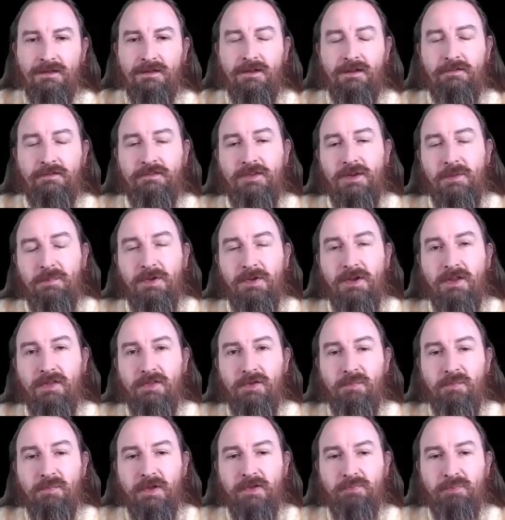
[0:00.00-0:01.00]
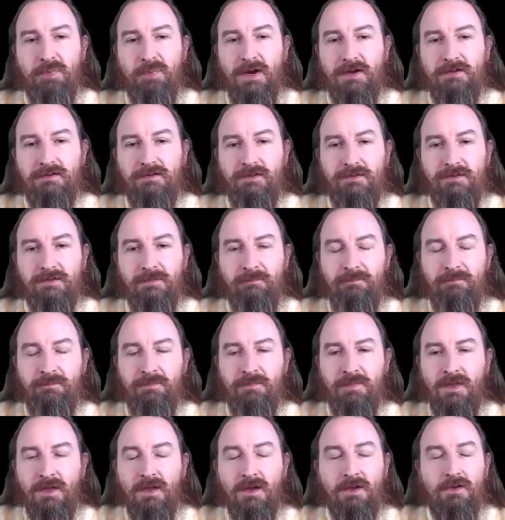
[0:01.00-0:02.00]
Next up, another best practice.
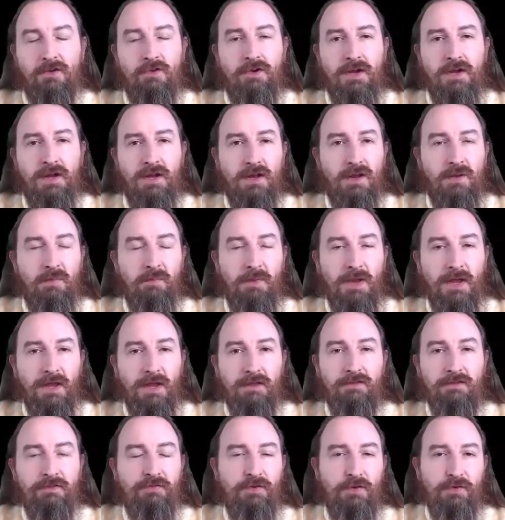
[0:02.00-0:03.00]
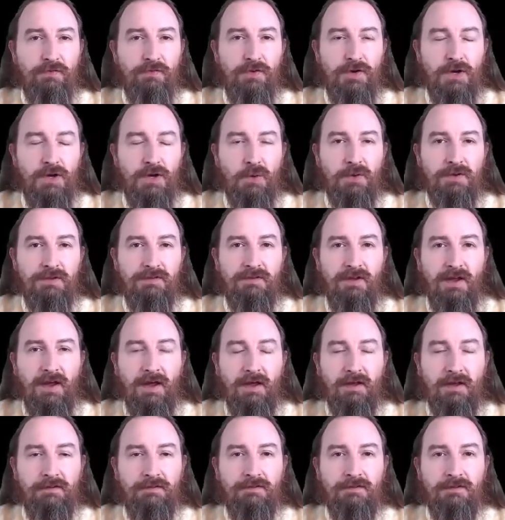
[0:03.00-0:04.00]
Create commands for frequent
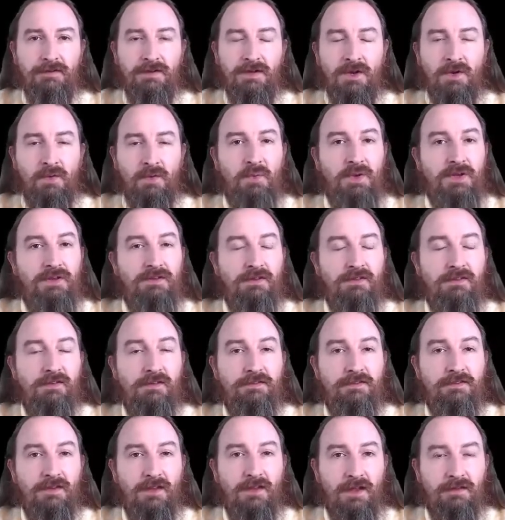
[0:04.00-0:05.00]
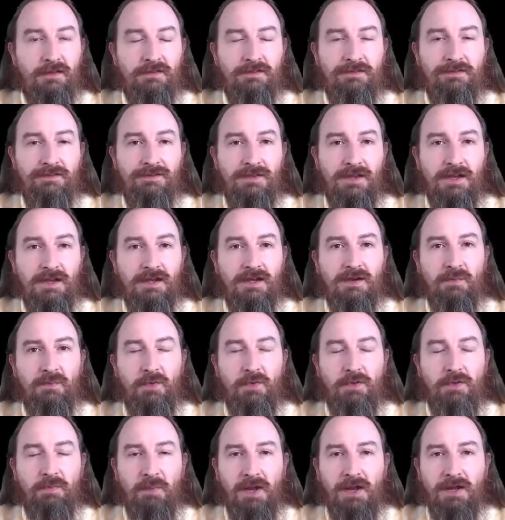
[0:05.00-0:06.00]
tasks. We did this a lot in Selenium
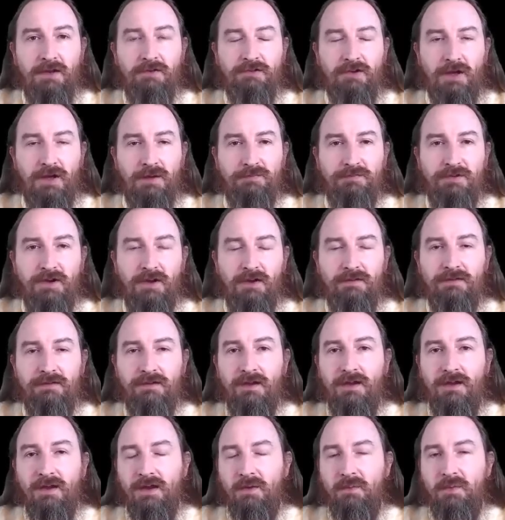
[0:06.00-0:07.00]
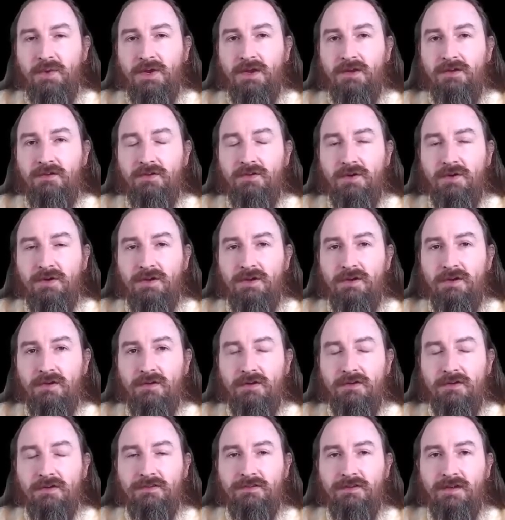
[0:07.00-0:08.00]
with page objects, and we can do it
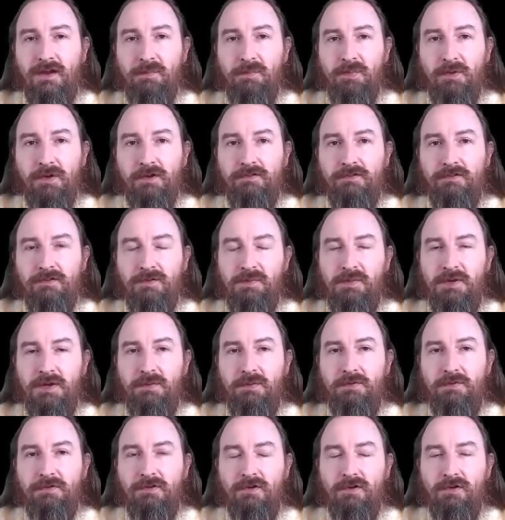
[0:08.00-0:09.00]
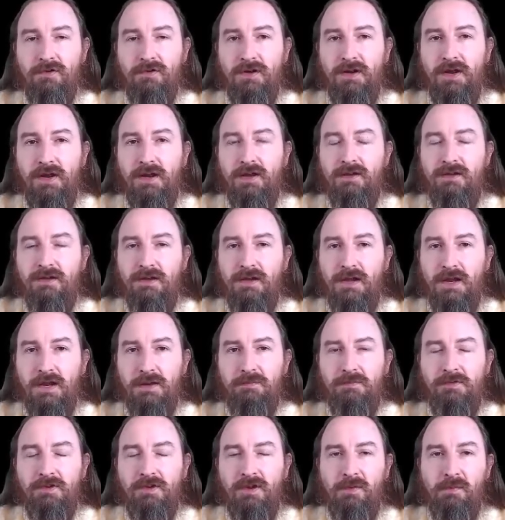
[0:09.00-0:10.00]
here in Cypress to be able to create
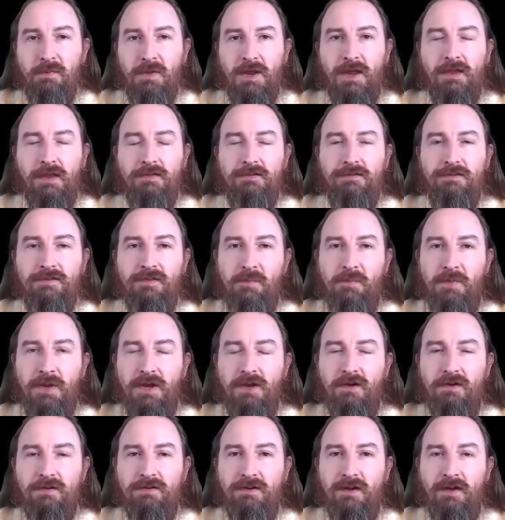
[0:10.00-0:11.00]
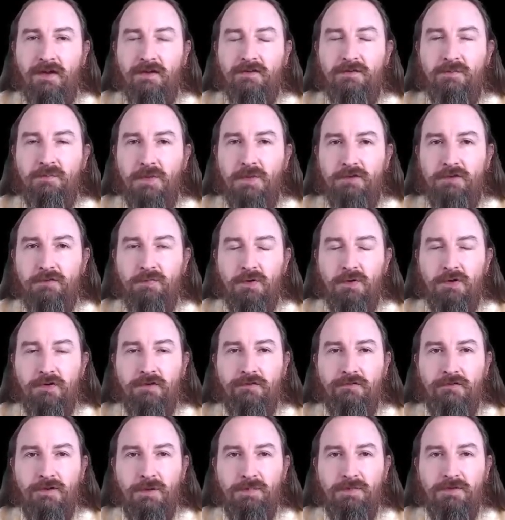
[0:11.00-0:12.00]
named commands that make our tests much more
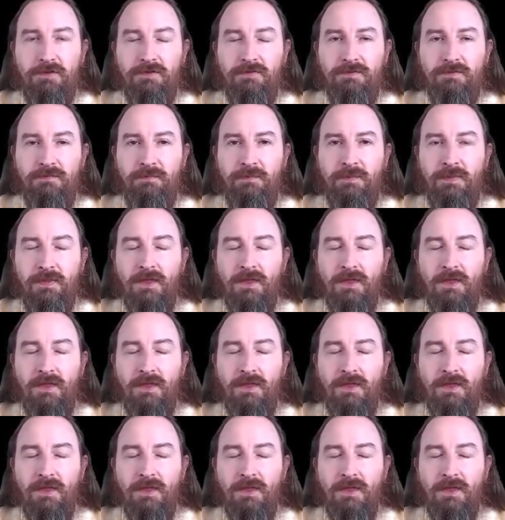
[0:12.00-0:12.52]
descriptive.